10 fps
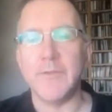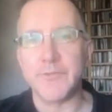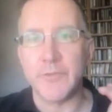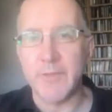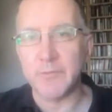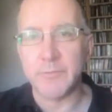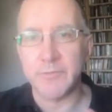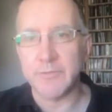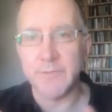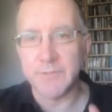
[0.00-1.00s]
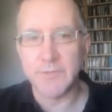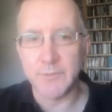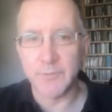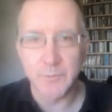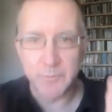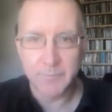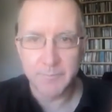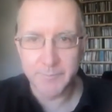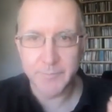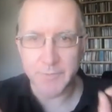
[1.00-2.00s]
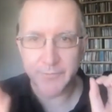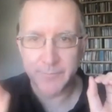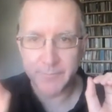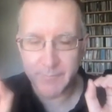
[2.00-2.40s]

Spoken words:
So those were sort of the two sort of